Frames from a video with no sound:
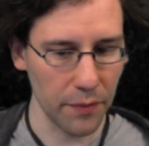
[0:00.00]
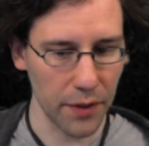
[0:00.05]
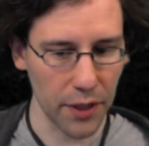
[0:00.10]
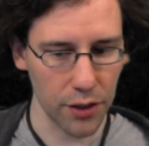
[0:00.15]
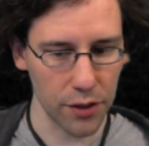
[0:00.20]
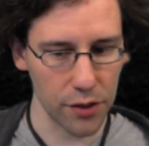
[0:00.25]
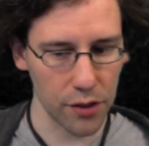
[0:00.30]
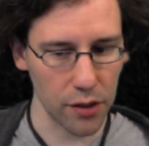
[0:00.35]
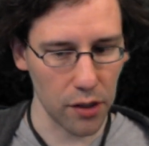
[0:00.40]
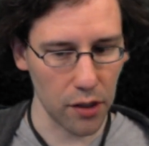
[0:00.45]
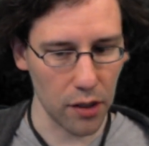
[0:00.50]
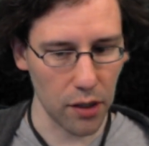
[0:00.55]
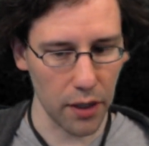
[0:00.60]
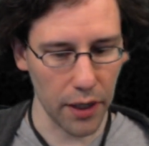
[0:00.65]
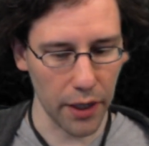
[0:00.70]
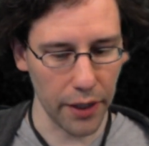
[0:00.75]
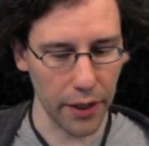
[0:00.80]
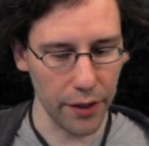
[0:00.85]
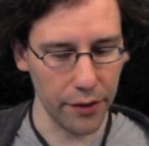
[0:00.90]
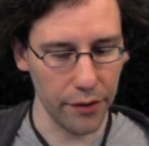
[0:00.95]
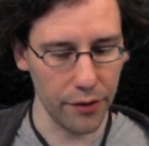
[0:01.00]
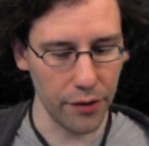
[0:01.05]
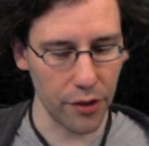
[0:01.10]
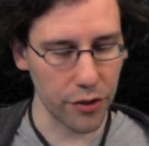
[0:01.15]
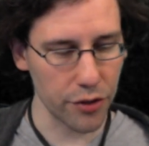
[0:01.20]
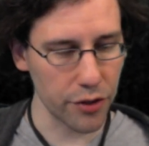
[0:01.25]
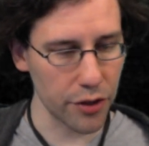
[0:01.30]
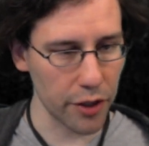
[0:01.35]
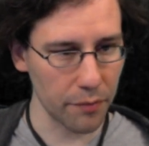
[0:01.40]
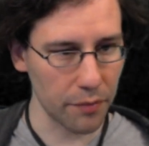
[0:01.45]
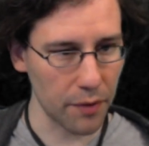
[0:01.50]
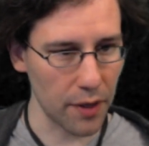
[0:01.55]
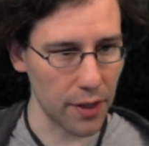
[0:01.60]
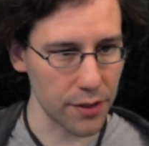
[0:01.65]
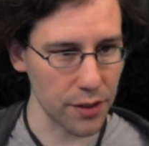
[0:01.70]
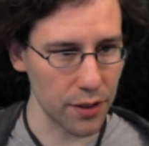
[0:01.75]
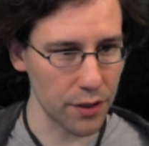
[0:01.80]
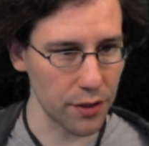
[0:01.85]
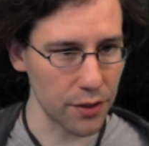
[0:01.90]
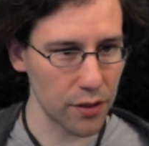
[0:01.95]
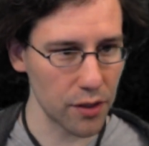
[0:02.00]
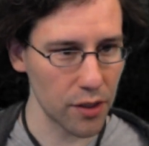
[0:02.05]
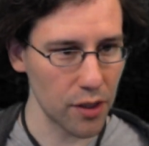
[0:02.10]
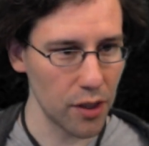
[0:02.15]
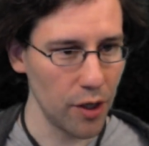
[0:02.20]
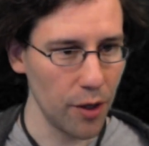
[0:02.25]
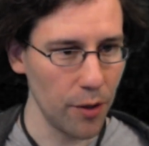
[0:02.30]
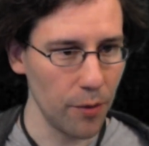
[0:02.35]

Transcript: Minister and Nurturing Presence